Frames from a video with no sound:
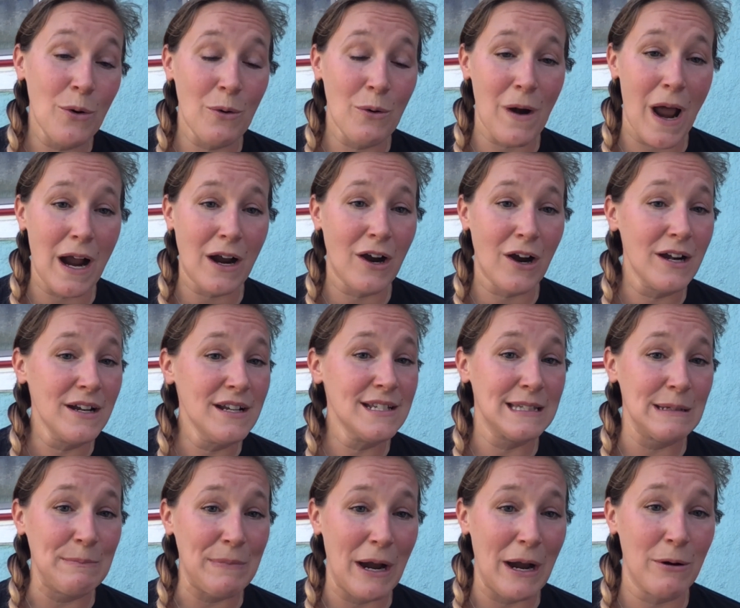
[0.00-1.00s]
a rock garden
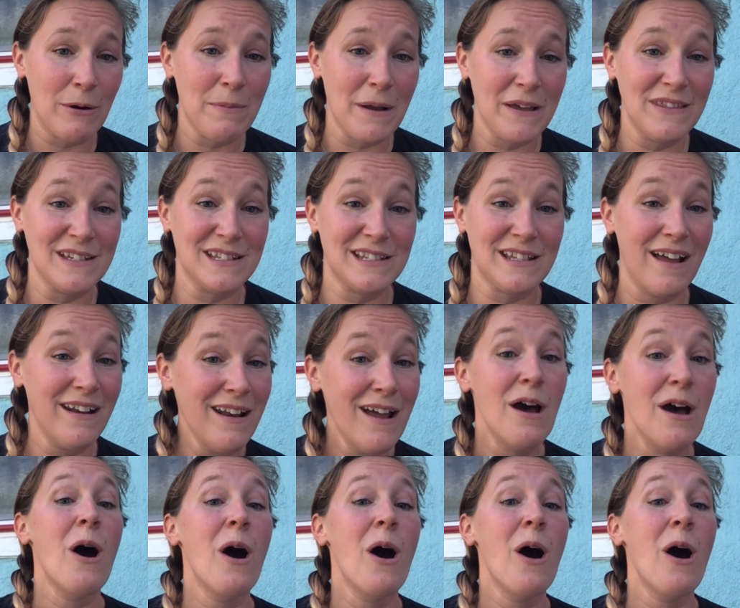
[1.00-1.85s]
isn't powered by the sun,